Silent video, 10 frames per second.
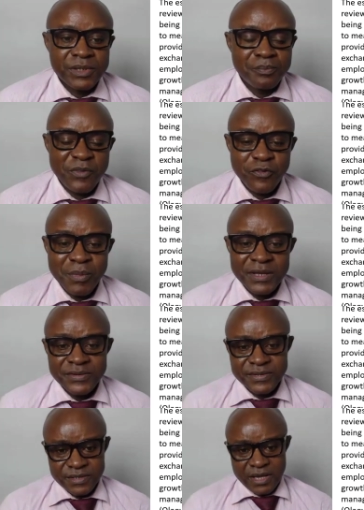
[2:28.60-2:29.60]

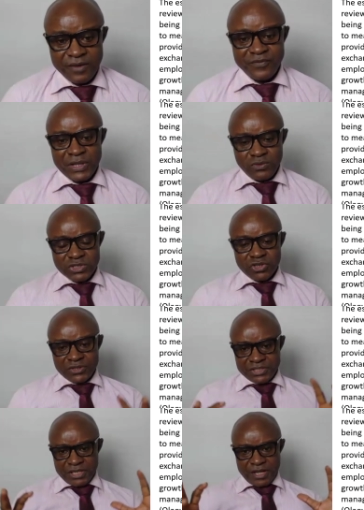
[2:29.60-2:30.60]
Performance
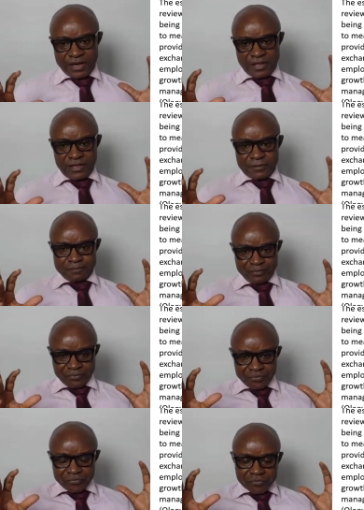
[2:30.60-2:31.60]
evaluation generally
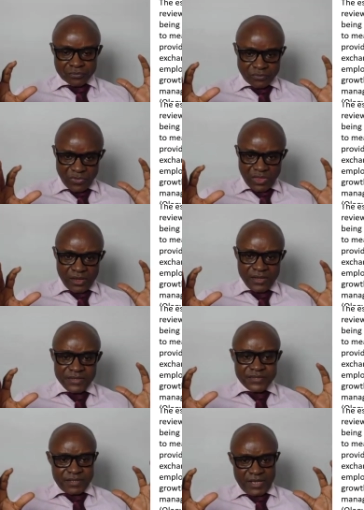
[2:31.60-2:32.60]

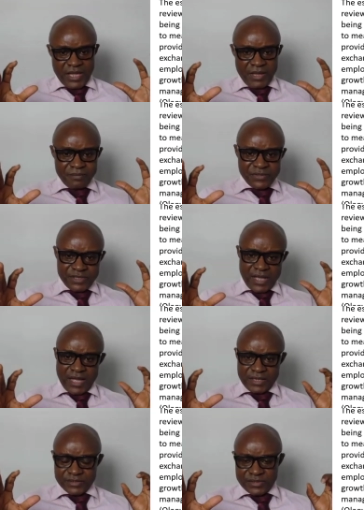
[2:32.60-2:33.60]
is aimed
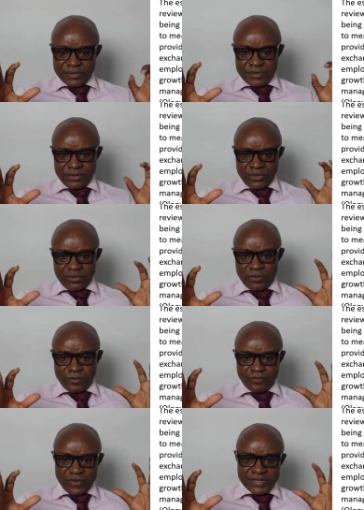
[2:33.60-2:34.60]
at
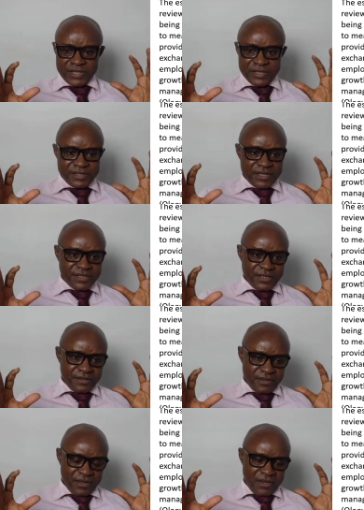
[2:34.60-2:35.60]

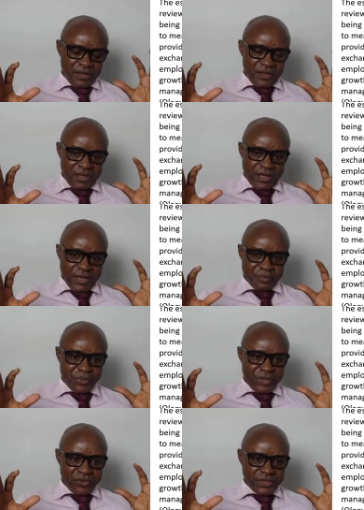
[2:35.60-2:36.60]
facilitating
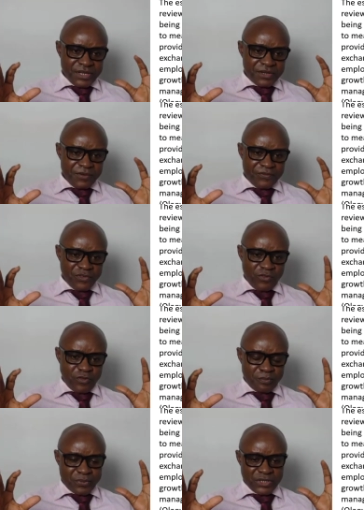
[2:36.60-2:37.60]
periodic review of
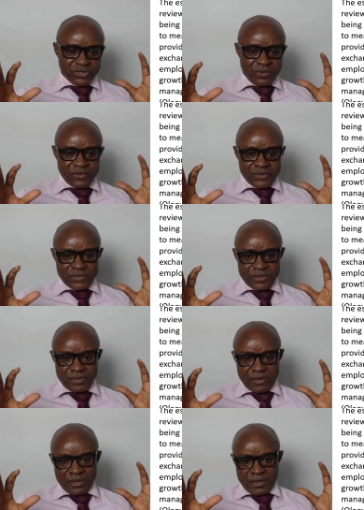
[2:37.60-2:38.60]
operations
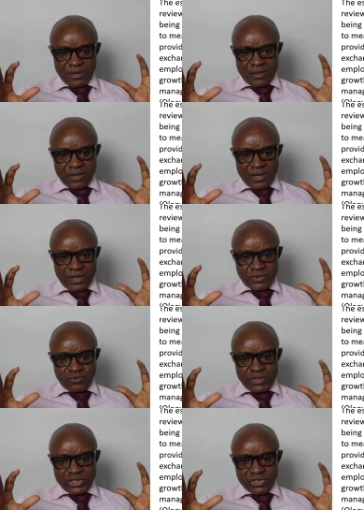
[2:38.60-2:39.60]

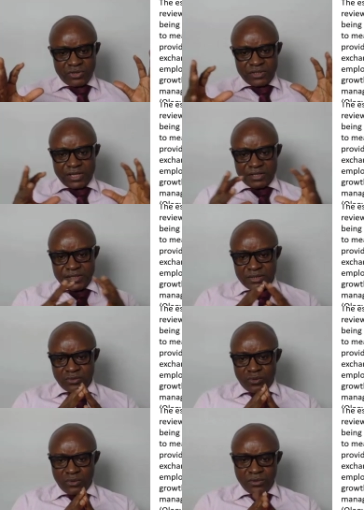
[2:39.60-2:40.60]
to ensure that the
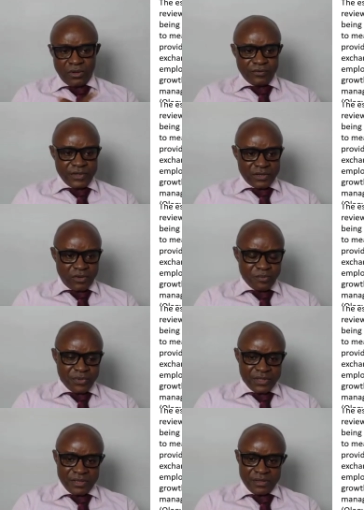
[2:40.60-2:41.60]
goal of the
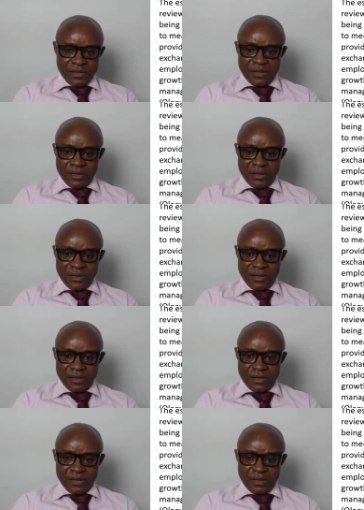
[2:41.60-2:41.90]
company